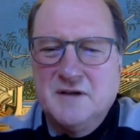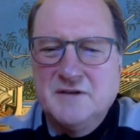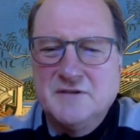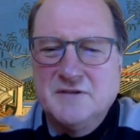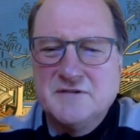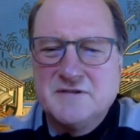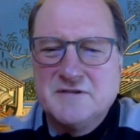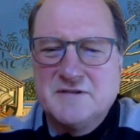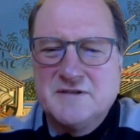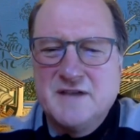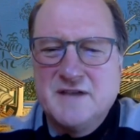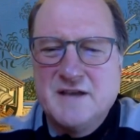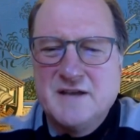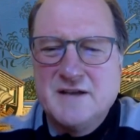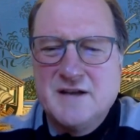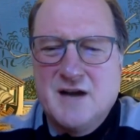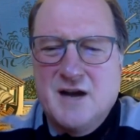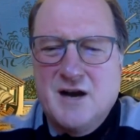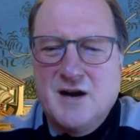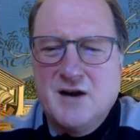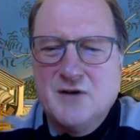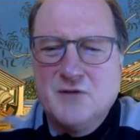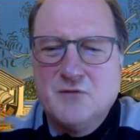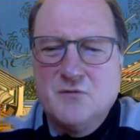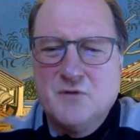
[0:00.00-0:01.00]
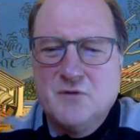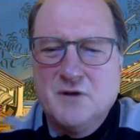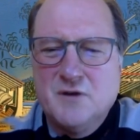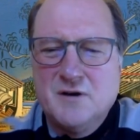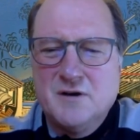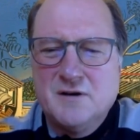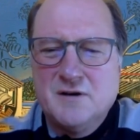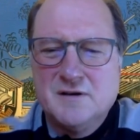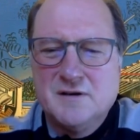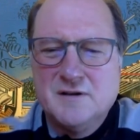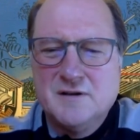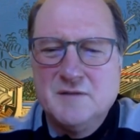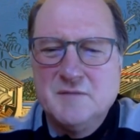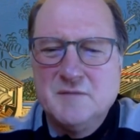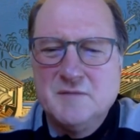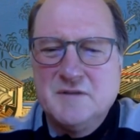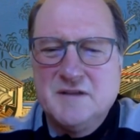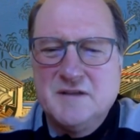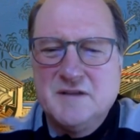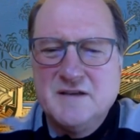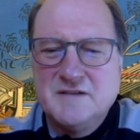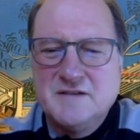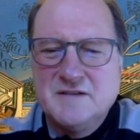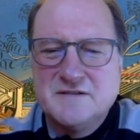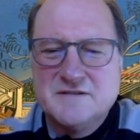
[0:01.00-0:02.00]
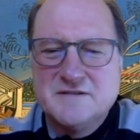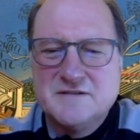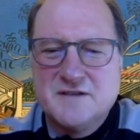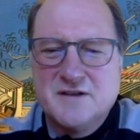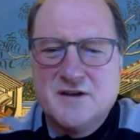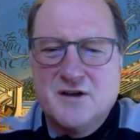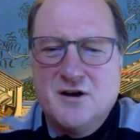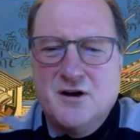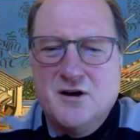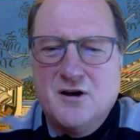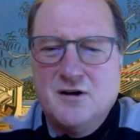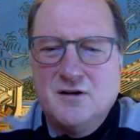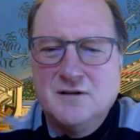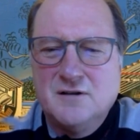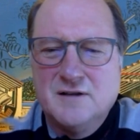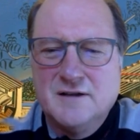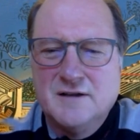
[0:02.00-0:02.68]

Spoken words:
understand hardware limitations at all?